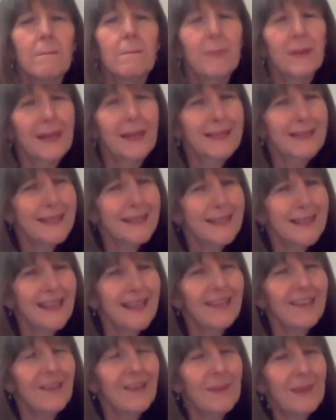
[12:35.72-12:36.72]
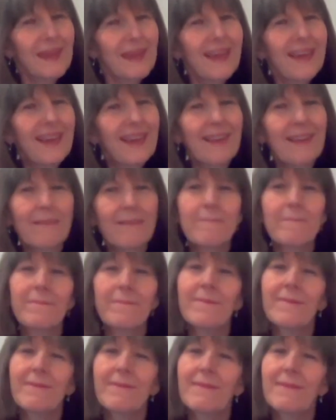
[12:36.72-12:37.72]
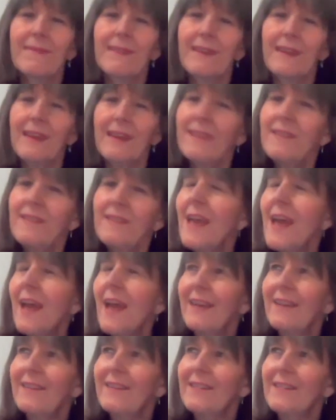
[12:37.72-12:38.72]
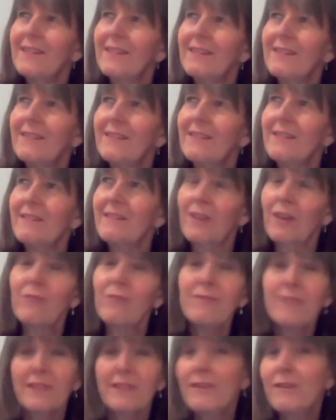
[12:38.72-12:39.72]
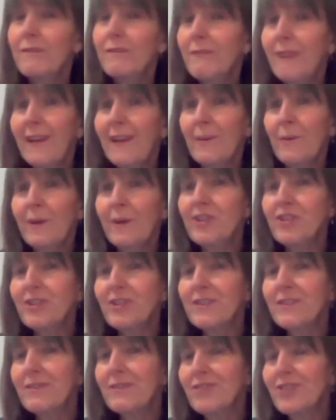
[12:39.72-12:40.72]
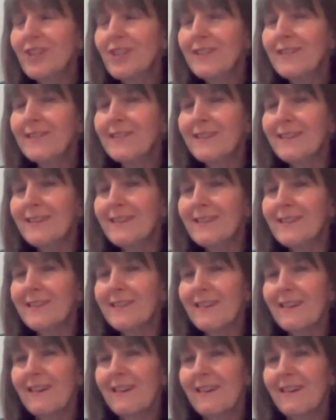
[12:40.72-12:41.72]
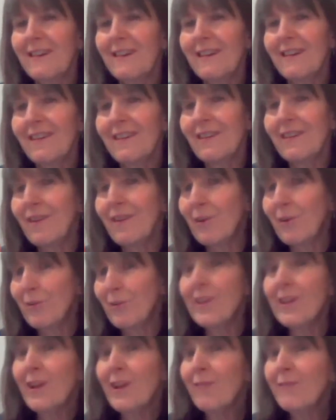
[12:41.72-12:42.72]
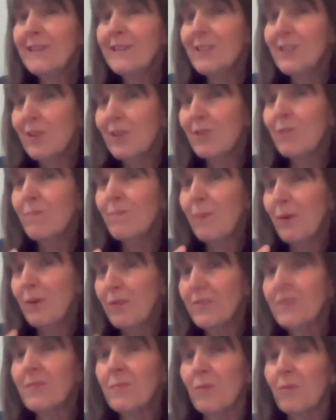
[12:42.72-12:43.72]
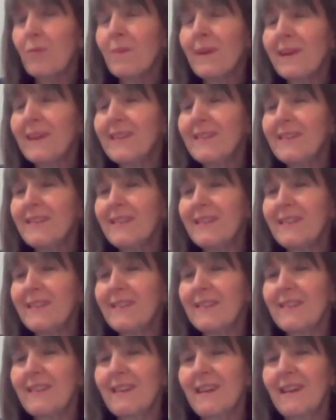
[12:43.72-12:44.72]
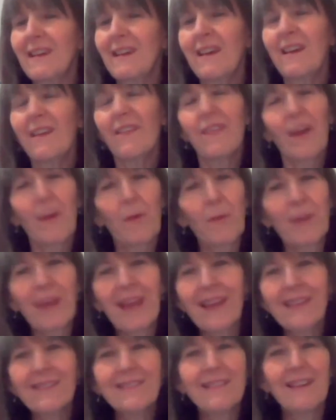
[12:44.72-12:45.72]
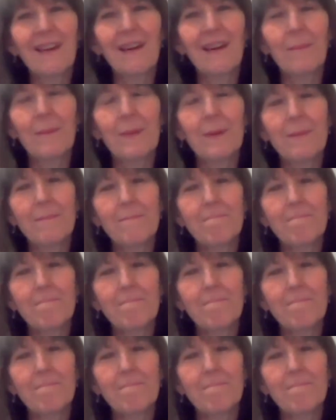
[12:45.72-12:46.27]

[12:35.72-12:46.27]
But as I said at the beginning, in the end, those two valuations of Jesus are the only two possible places that we end up.